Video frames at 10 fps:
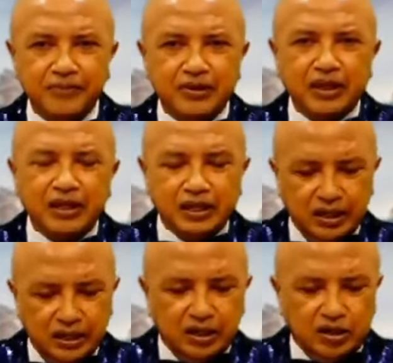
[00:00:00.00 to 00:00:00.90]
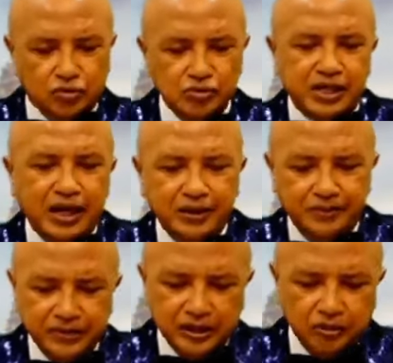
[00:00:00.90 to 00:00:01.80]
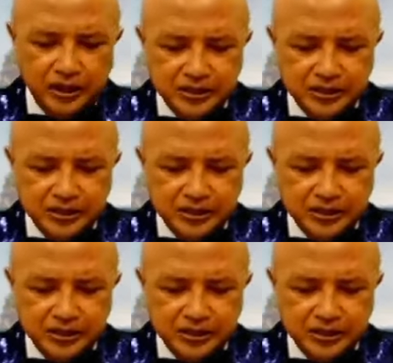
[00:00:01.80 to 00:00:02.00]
So they cannot deny that.